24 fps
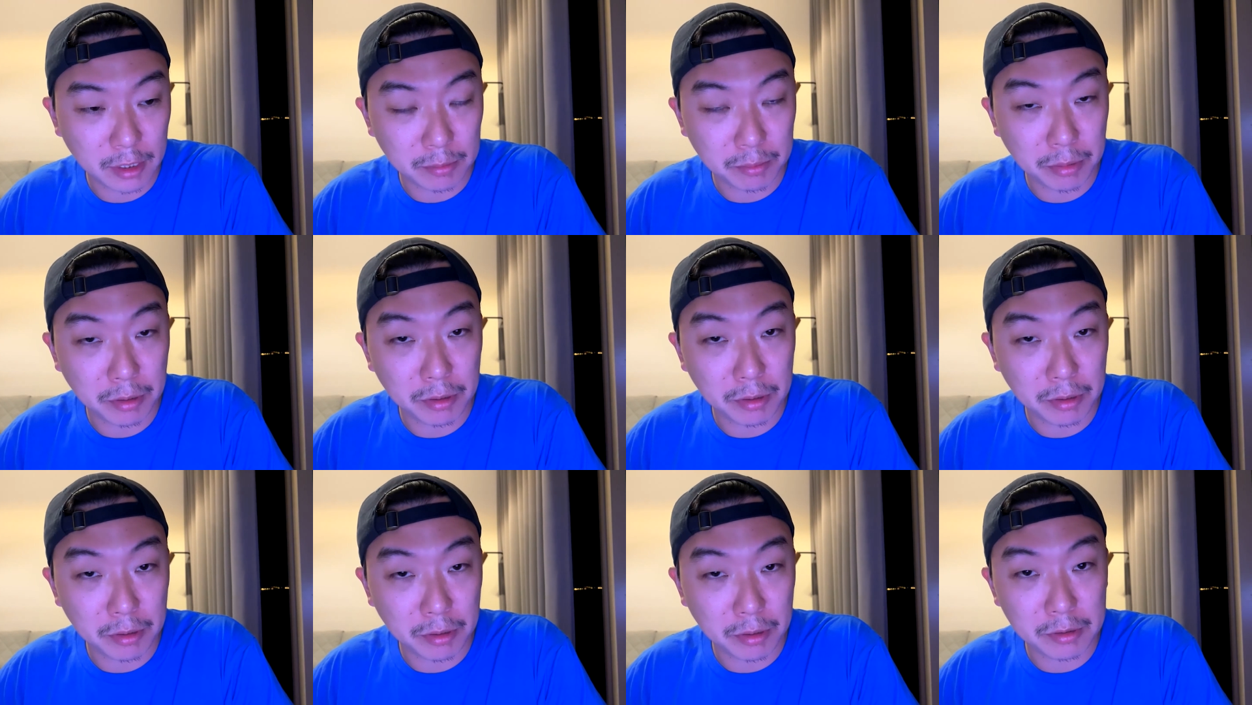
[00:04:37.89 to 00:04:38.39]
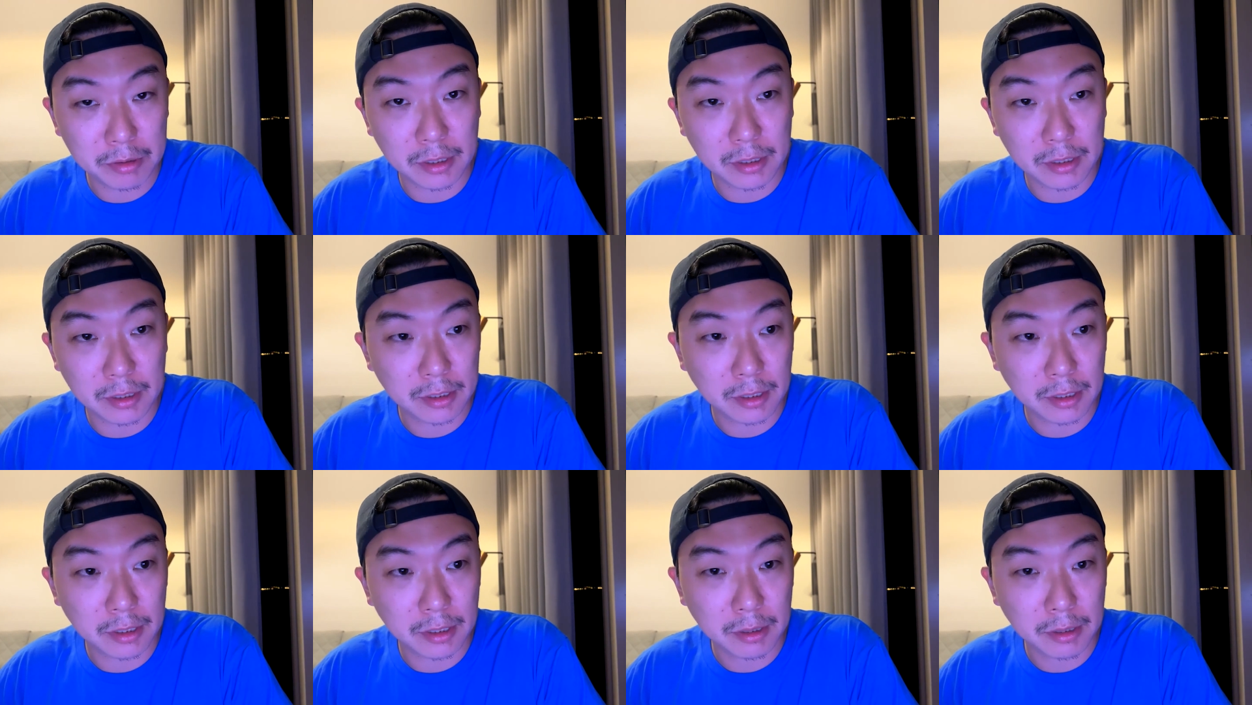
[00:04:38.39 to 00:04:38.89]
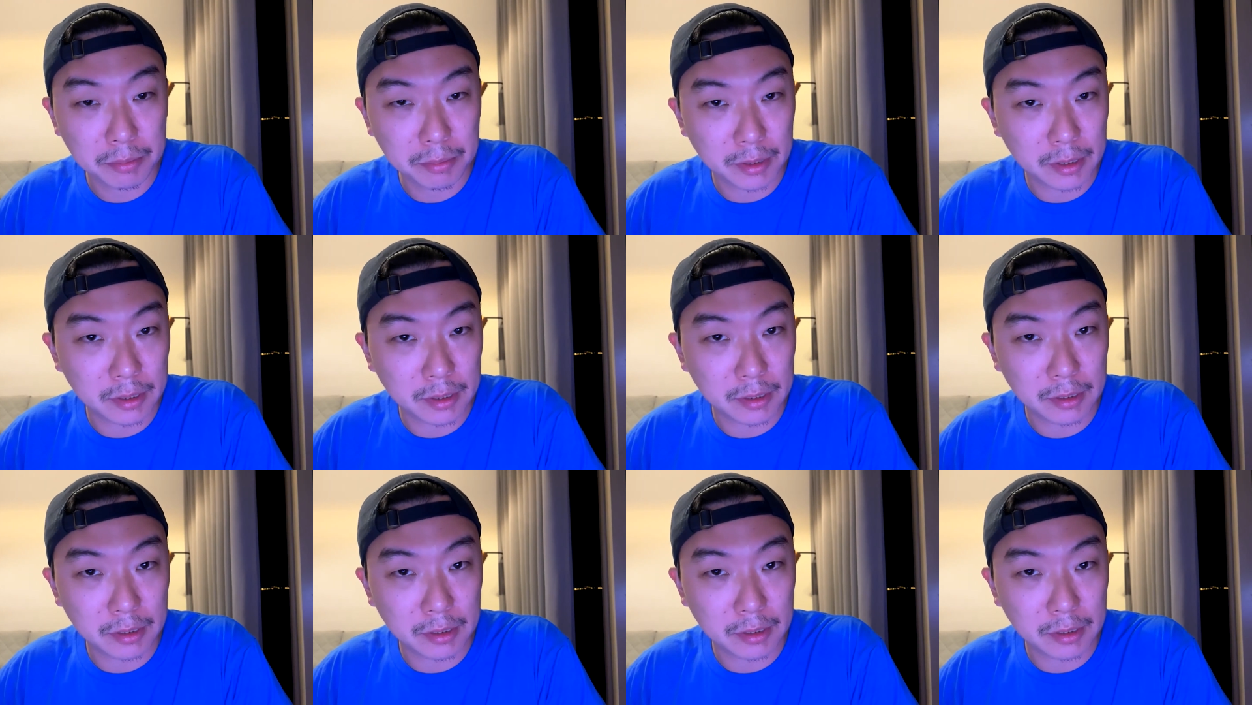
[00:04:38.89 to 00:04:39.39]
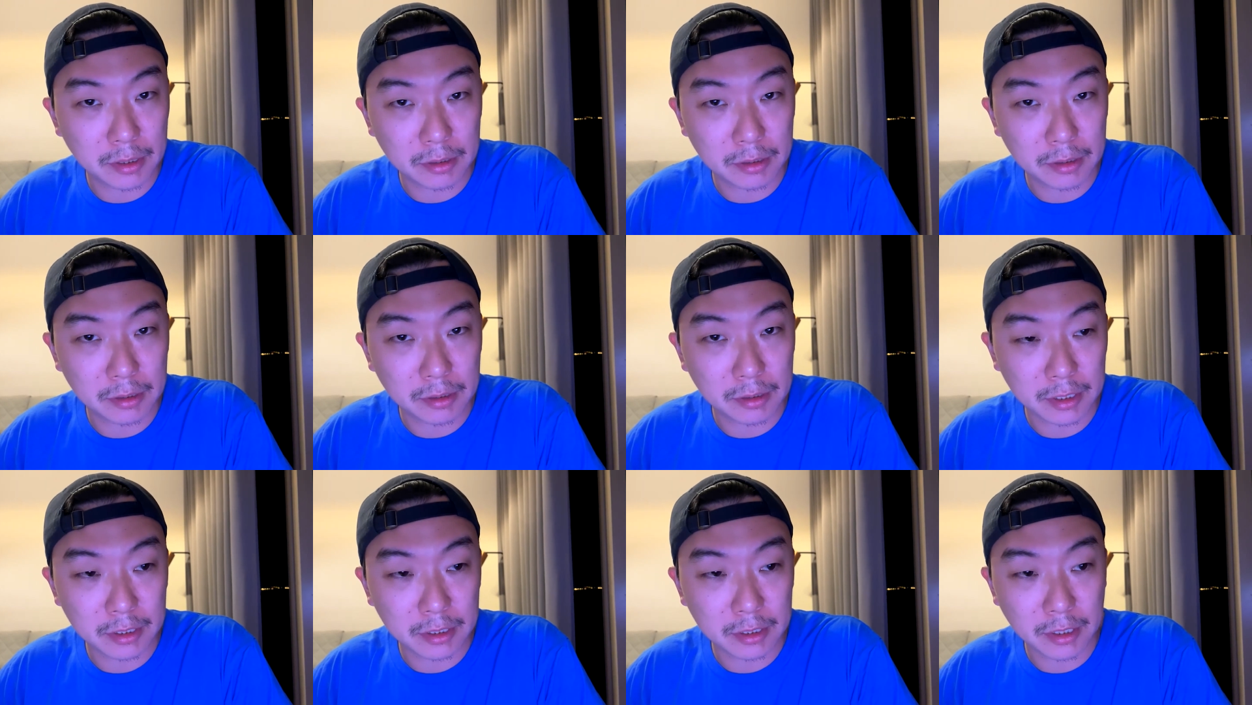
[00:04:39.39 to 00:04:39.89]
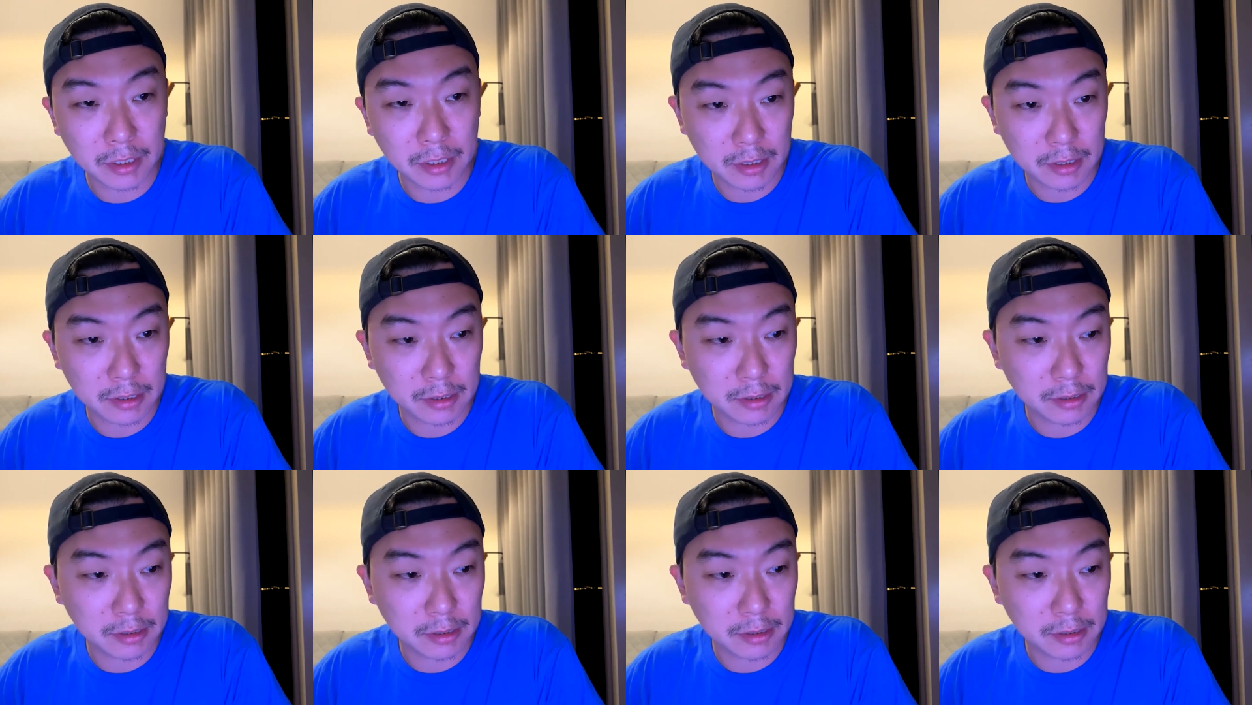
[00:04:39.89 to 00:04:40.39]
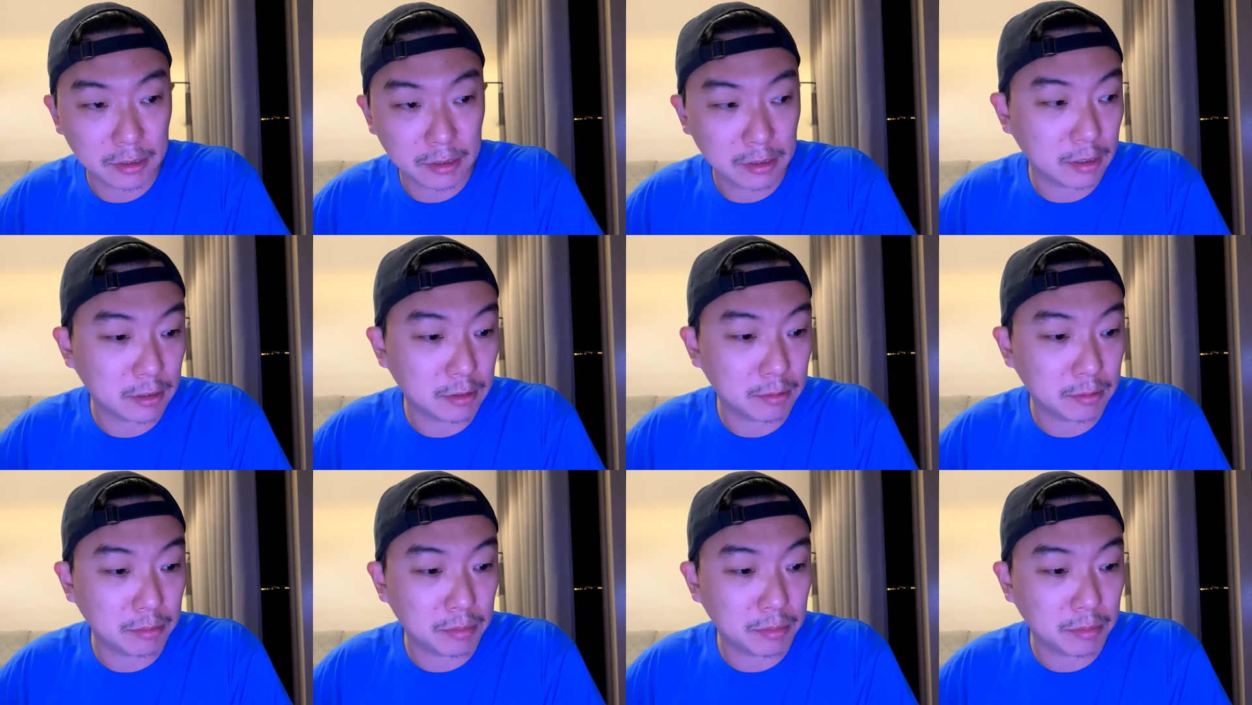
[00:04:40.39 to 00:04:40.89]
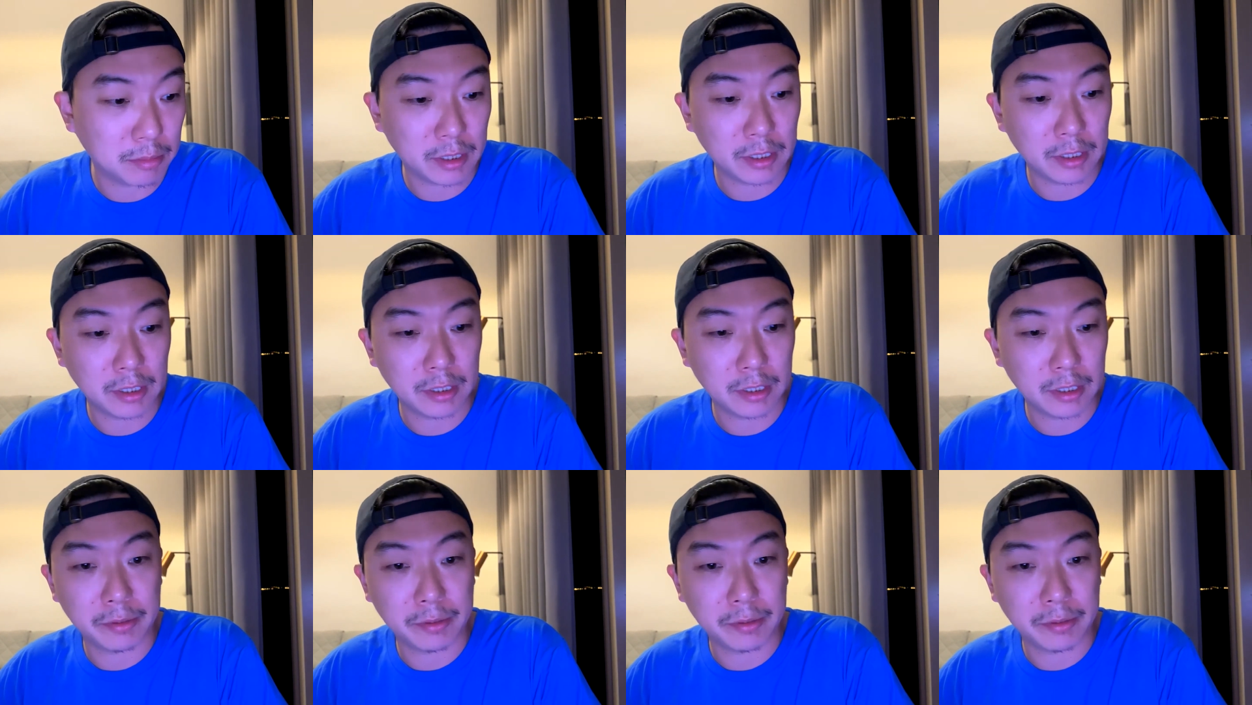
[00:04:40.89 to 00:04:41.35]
posted this up, and I was saying, yeah, this is done by